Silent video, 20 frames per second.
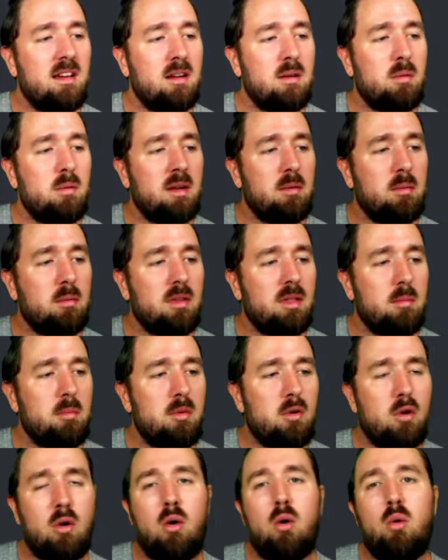I went with a
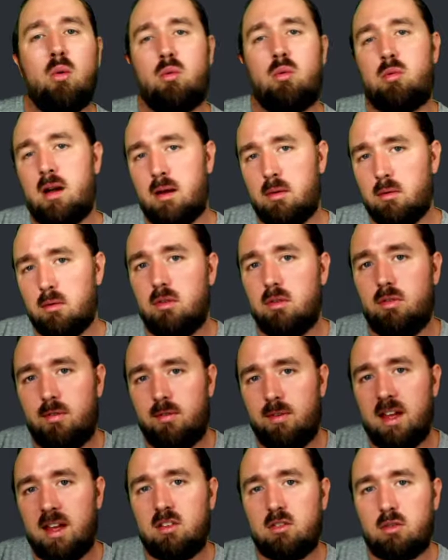more rounded
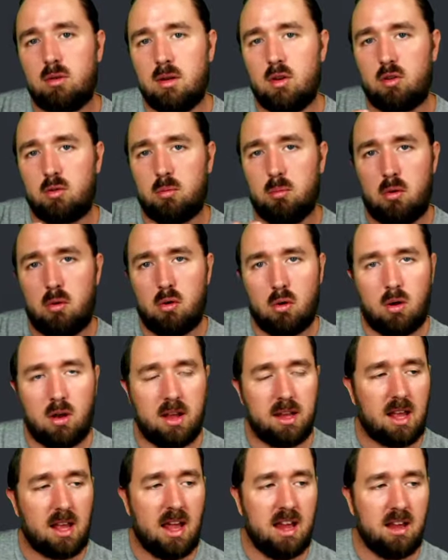face, so it looks more
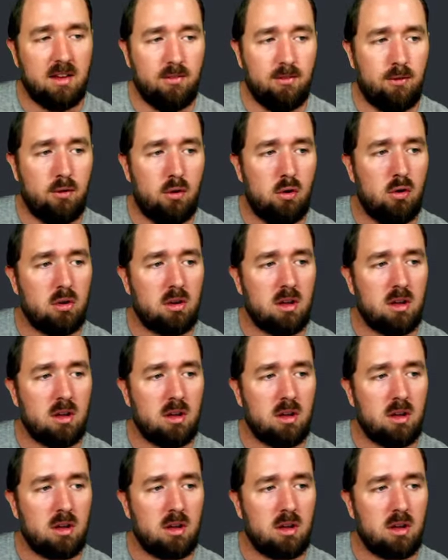like a fork.